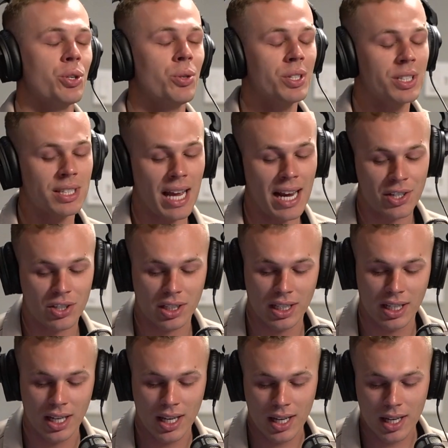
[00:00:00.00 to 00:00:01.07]
Judas is
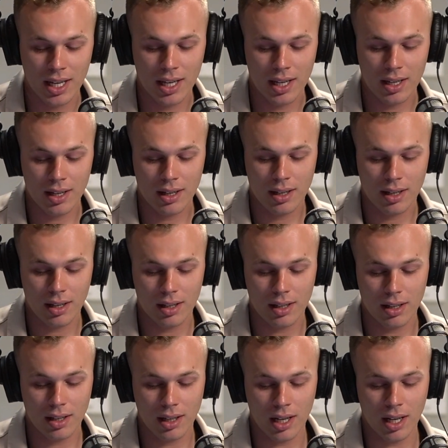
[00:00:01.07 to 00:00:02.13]
actually oh.
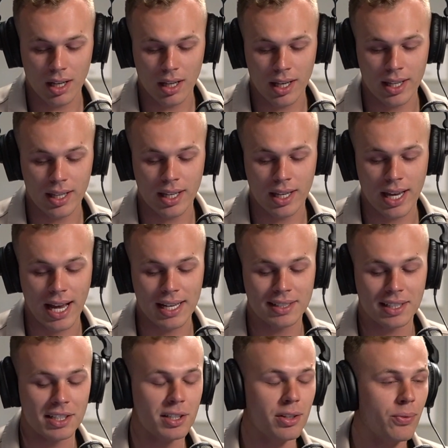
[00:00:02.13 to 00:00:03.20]
it, it
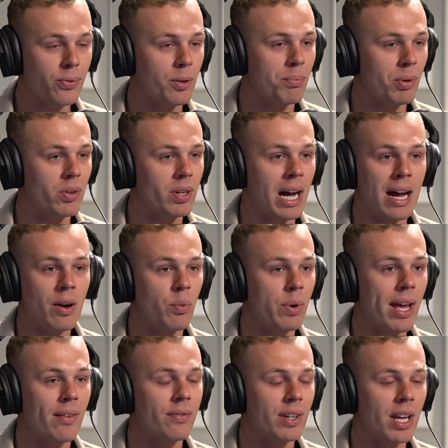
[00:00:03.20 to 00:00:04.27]
has a different per I,
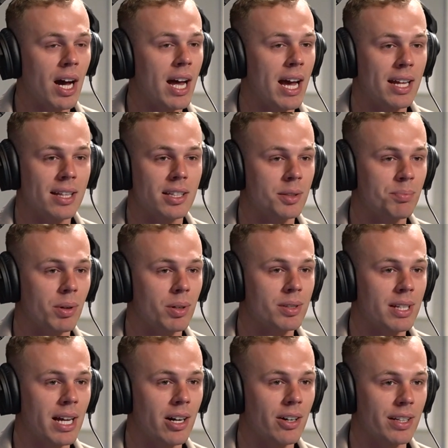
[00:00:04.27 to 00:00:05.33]
we have not had this
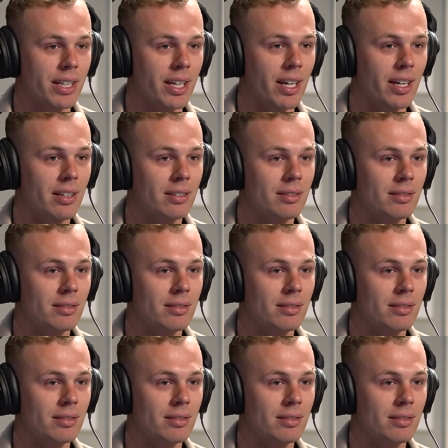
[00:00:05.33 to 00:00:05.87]
personality yet.